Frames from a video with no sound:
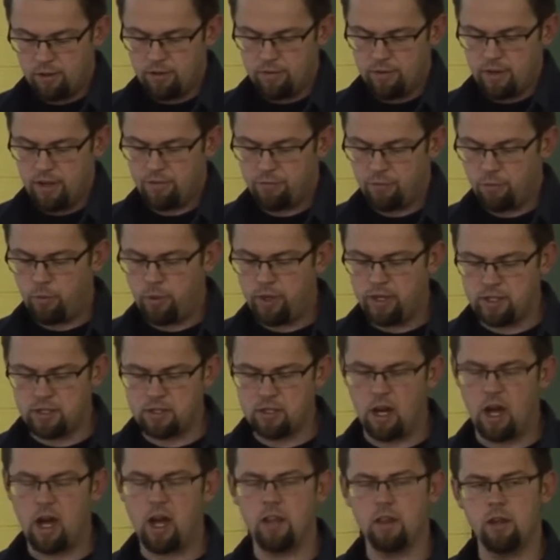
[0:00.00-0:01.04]
If we
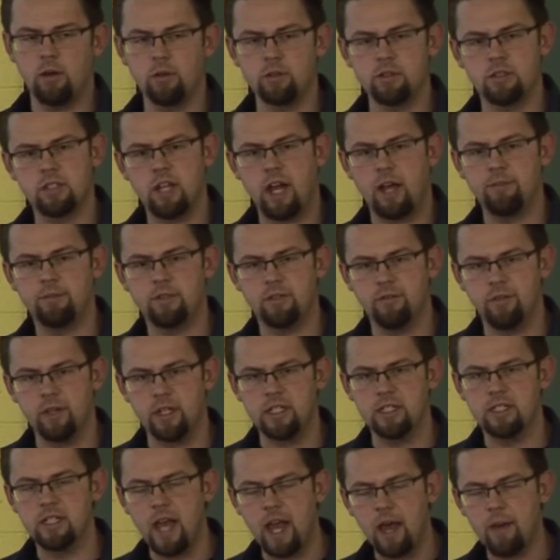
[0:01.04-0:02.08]
saw those types of
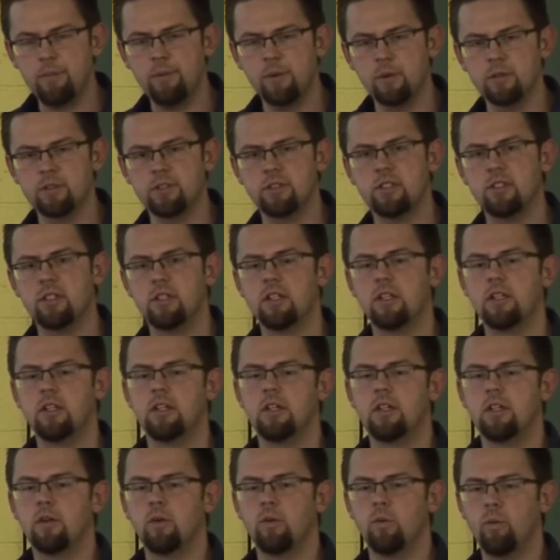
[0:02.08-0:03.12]
examples,
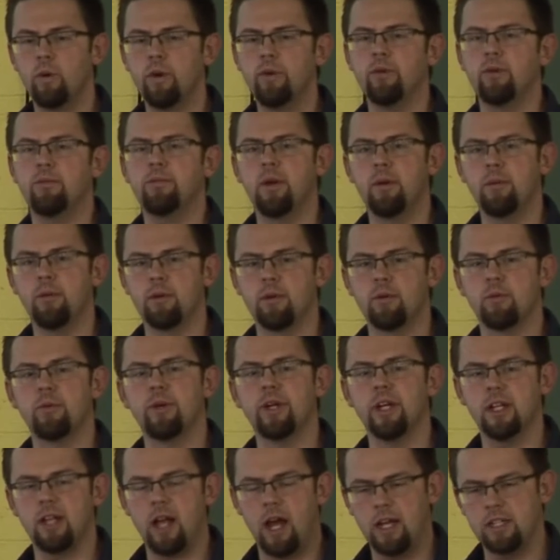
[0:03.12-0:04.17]
we would be able to
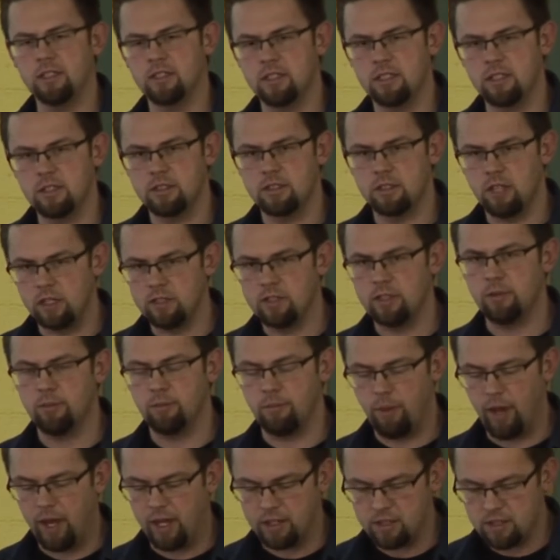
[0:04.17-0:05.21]
realize this
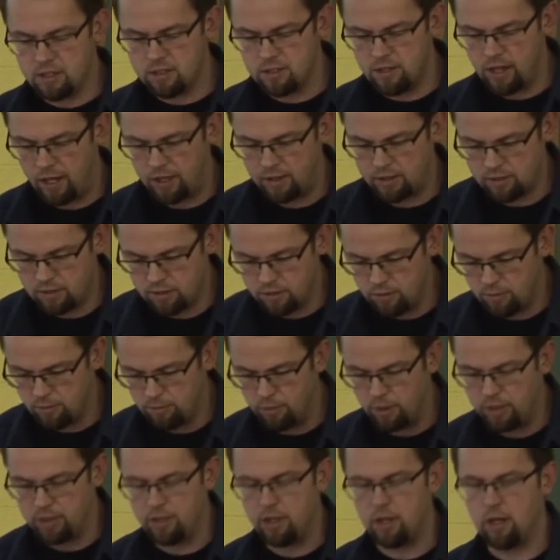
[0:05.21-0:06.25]
doesn't make sense,
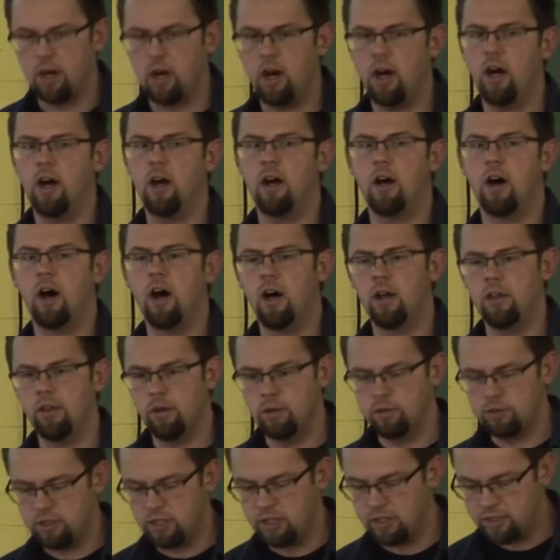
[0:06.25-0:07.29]
but they're all, all,
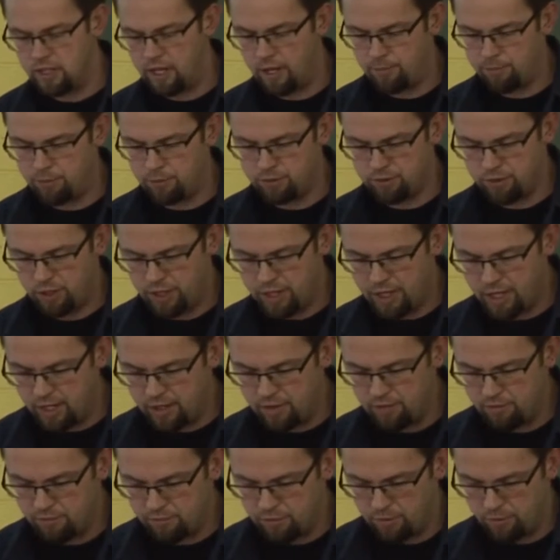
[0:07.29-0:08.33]
all those, those examples are
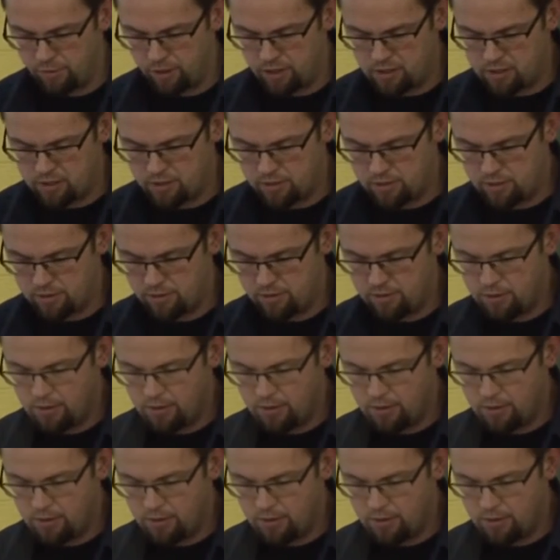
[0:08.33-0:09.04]
hidden from us.